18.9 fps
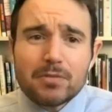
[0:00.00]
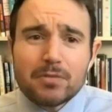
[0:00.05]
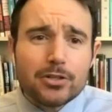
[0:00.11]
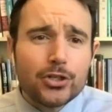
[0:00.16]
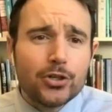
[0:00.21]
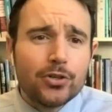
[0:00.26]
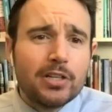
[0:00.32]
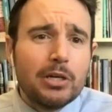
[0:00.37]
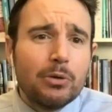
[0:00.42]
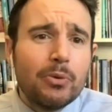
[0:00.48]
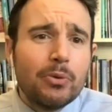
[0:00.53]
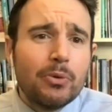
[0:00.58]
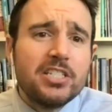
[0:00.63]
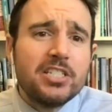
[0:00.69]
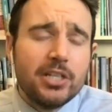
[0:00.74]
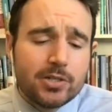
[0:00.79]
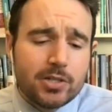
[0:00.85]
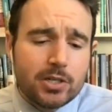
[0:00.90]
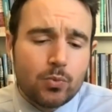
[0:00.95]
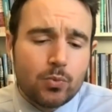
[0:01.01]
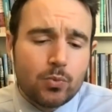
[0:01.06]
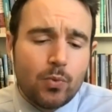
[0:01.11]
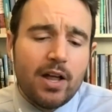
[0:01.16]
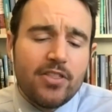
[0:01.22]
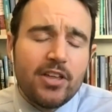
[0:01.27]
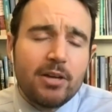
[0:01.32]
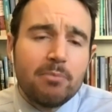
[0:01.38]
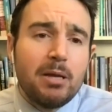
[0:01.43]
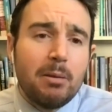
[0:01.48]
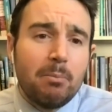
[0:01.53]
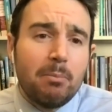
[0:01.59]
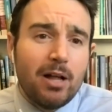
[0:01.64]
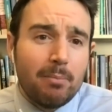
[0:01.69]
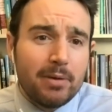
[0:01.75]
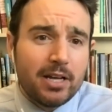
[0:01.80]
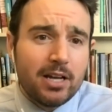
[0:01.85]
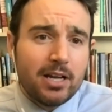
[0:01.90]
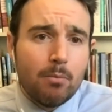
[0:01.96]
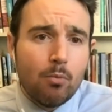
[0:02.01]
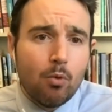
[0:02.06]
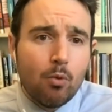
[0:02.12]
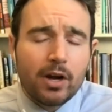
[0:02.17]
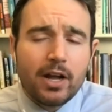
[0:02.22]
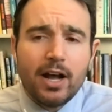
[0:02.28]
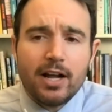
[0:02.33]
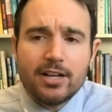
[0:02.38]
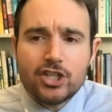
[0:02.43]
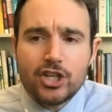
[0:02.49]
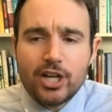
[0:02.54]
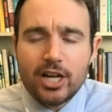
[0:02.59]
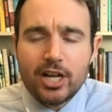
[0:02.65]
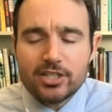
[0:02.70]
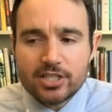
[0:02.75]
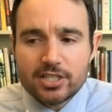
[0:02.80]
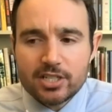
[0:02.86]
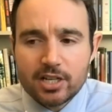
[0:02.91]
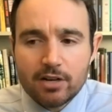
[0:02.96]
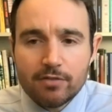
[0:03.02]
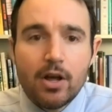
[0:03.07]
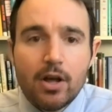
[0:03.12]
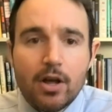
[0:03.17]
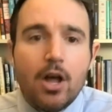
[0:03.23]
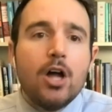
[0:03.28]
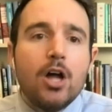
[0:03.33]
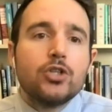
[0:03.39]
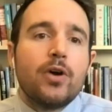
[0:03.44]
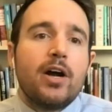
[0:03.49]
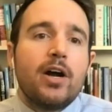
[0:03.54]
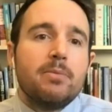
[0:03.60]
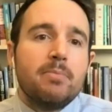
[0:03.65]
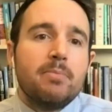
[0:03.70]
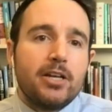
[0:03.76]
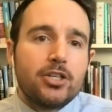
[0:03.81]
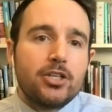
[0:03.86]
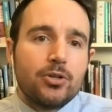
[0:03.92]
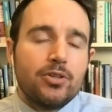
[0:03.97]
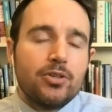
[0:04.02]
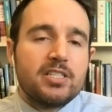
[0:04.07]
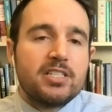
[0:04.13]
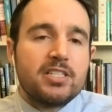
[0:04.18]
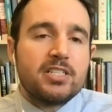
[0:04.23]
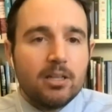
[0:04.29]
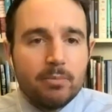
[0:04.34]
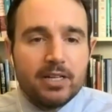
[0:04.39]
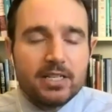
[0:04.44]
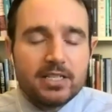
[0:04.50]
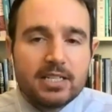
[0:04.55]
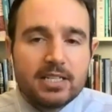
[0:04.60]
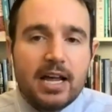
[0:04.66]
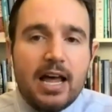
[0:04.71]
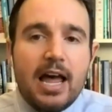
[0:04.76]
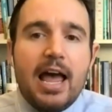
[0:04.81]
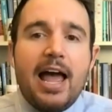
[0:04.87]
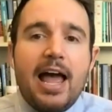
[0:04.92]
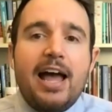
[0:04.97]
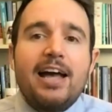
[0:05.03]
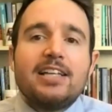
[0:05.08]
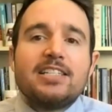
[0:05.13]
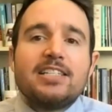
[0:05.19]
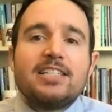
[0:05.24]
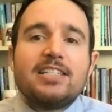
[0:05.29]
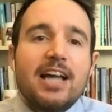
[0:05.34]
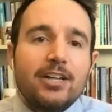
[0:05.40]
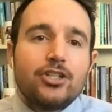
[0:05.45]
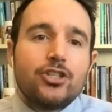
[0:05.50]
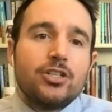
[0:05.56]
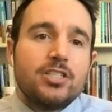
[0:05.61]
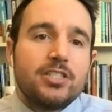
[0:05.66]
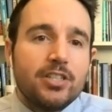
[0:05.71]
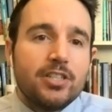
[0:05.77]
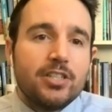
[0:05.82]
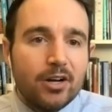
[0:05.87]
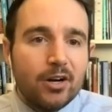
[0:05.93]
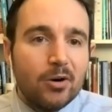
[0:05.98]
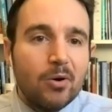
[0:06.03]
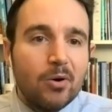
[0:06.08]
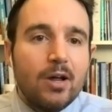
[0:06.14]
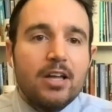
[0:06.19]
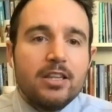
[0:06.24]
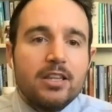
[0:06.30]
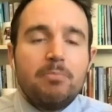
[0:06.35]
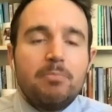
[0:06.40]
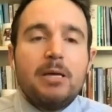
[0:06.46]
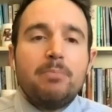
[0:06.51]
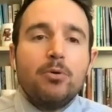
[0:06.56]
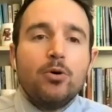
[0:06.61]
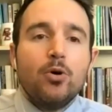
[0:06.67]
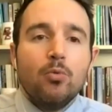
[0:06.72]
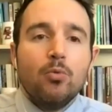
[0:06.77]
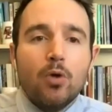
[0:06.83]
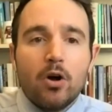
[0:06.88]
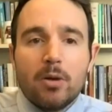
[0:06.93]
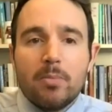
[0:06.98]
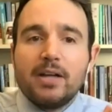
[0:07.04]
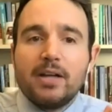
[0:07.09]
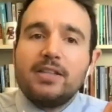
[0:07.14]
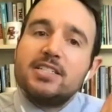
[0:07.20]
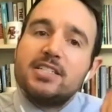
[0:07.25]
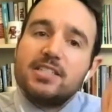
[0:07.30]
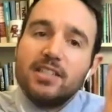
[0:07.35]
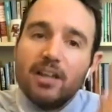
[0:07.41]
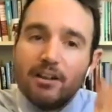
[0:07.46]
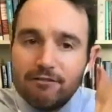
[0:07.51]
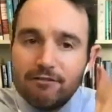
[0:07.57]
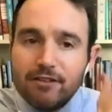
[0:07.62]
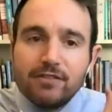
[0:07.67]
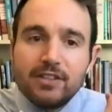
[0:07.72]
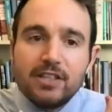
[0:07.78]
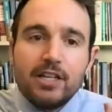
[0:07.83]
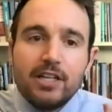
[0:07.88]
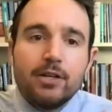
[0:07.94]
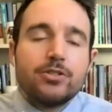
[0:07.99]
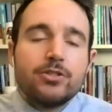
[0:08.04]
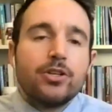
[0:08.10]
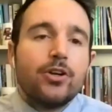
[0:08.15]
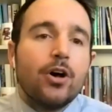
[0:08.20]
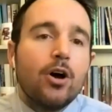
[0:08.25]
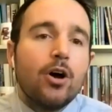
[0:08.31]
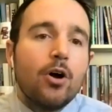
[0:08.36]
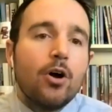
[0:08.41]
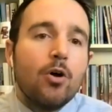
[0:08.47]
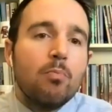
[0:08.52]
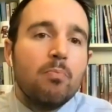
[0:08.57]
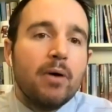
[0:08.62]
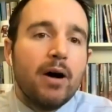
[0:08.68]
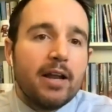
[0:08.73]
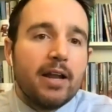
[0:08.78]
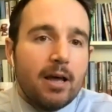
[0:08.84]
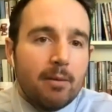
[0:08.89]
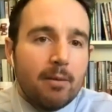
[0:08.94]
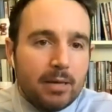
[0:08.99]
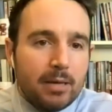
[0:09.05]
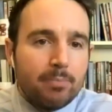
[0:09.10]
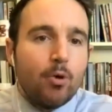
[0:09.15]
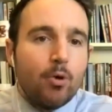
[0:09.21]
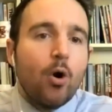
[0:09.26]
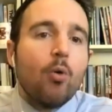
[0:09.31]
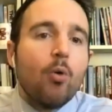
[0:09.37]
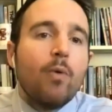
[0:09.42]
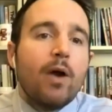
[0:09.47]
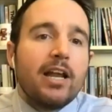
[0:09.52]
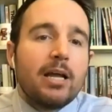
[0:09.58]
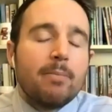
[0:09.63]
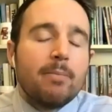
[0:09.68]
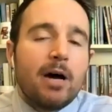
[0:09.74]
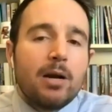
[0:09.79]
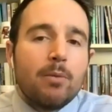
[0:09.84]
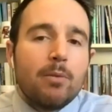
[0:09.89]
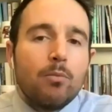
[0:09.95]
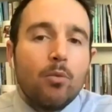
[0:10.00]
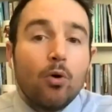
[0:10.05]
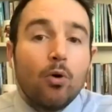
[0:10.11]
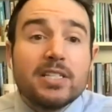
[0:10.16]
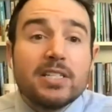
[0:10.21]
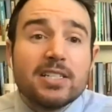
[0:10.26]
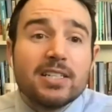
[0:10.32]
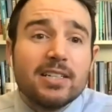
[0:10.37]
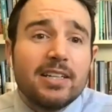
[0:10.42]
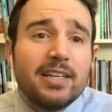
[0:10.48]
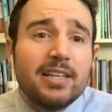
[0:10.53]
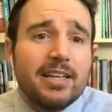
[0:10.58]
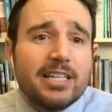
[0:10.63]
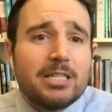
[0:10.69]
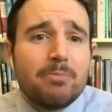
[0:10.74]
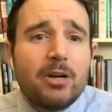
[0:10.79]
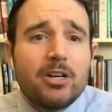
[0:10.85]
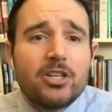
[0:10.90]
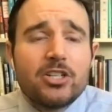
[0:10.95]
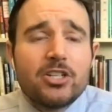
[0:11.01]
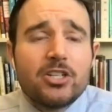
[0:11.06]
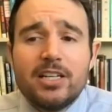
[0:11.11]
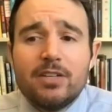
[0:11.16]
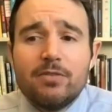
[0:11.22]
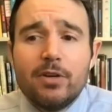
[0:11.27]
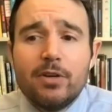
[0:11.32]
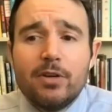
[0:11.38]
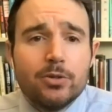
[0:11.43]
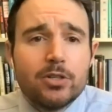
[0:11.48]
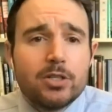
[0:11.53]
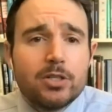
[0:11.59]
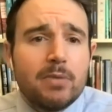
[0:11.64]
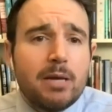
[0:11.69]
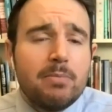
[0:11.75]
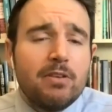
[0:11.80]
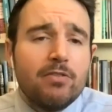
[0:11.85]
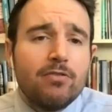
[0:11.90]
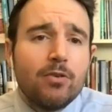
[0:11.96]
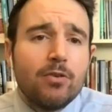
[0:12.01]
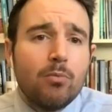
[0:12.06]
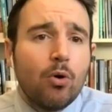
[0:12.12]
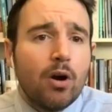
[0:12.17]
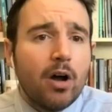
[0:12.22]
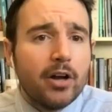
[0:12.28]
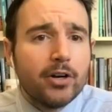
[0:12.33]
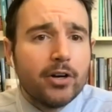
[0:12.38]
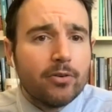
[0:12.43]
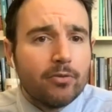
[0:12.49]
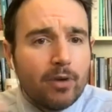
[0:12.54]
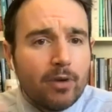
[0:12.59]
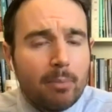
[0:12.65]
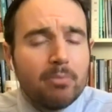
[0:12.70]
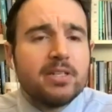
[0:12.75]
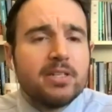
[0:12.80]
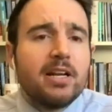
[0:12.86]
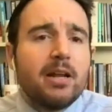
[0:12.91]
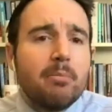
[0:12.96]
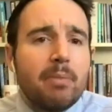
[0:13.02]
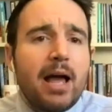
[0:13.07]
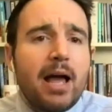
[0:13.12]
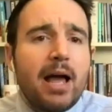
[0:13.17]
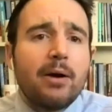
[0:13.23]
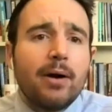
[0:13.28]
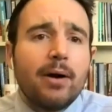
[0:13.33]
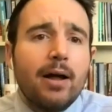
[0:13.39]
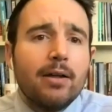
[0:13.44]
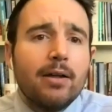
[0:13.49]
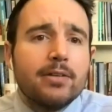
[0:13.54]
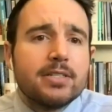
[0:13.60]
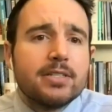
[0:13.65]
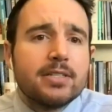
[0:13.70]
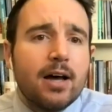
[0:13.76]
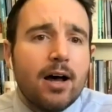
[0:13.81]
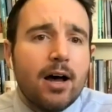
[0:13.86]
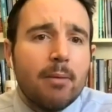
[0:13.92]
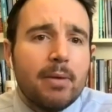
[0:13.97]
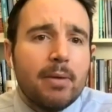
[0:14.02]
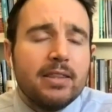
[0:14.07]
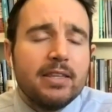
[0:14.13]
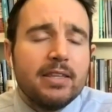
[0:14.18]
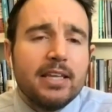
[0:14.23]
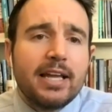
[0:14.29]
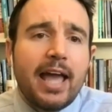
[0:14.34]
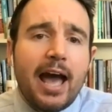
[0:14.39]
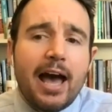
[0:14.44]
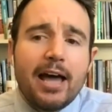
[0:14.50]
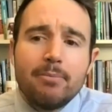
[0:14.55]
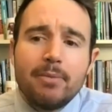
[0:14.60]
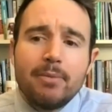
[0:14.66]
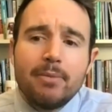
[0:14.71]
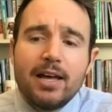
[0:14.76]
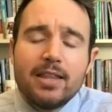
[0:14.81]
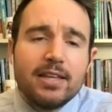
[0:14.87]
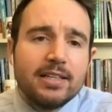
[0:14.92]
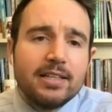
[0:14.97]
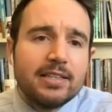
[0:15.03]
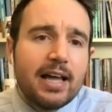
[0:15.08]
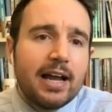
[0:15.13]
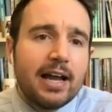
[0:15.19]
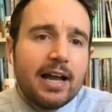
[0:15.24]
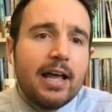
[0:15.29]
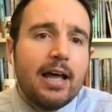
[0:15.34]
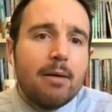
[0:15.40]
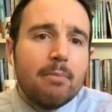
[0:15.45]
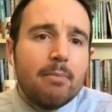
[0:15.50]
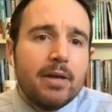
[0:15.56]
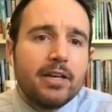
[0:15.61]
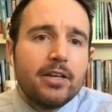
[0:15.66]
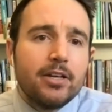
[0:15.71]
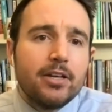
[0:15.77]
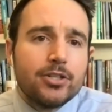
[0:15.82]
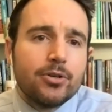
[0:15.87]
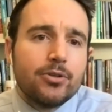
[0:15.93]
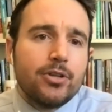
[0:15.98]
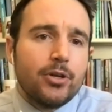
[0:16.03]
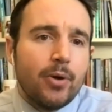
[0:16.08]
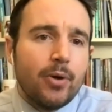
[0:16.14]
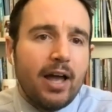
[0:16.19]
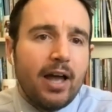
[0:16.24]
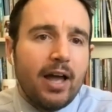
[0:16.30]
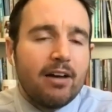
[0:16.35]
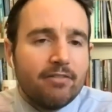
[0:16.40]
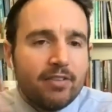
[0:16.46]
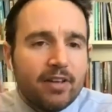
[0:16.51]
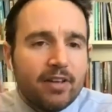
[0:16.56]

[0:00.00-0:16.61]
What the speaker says: certainly in recent years as well, I think people have become more conscientious of trying to make sure the syllabus has not just, the people who wrote about this stuff 50 years ago, but people who are writing about it more recently, especially individuals maybe from more underrepresented backgrounds in the academy. I think that making sure that you have